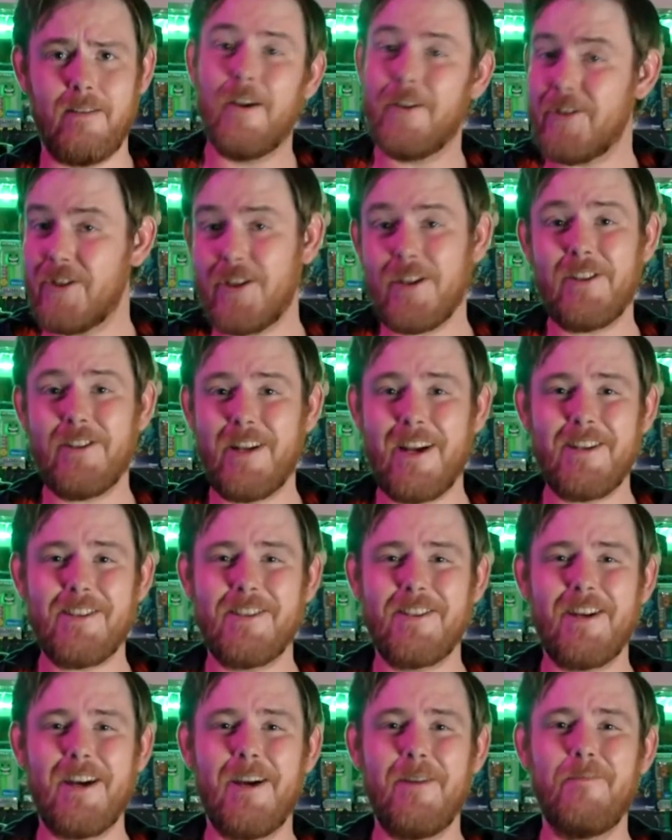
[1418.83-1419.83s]
Until
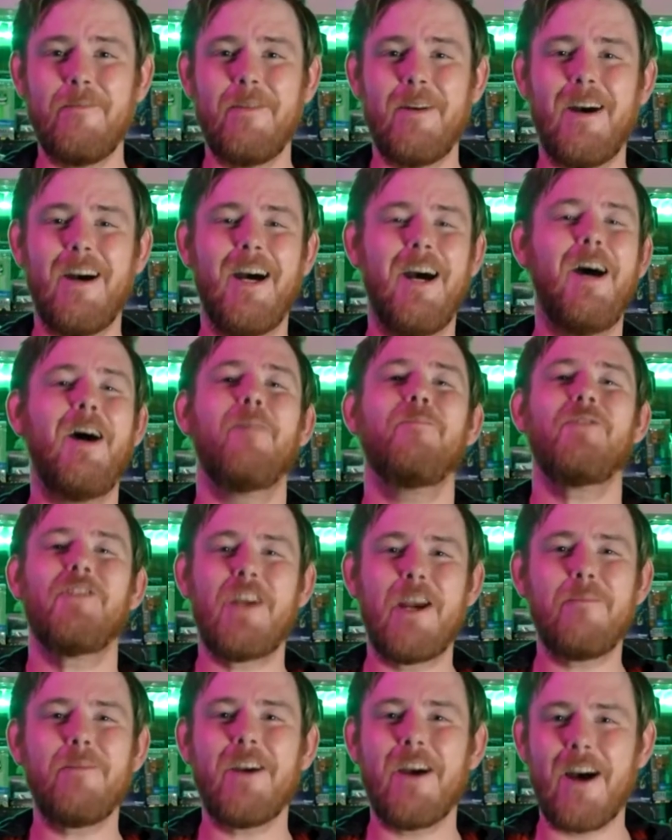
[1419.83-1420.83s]
next time, I'm
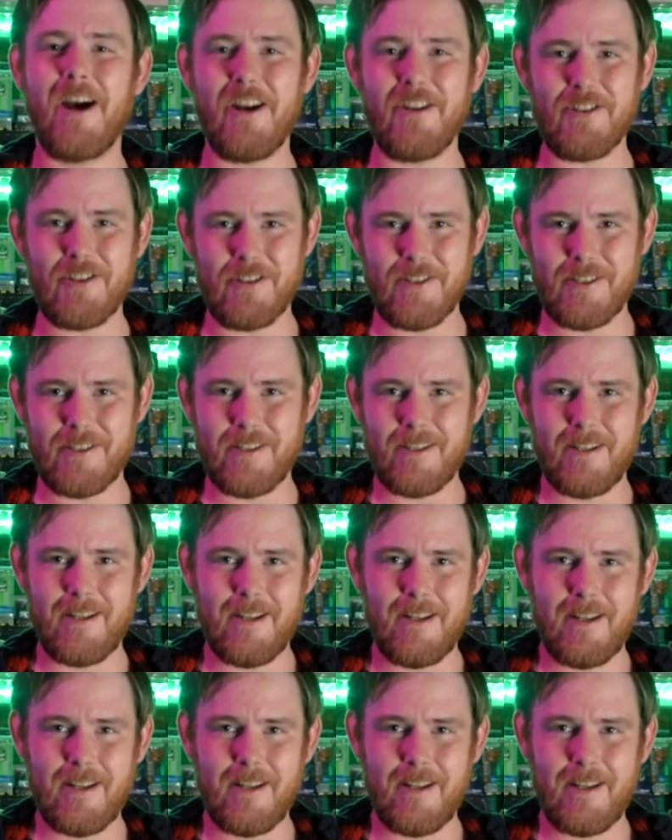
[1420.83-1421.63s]
Jamie Hodges,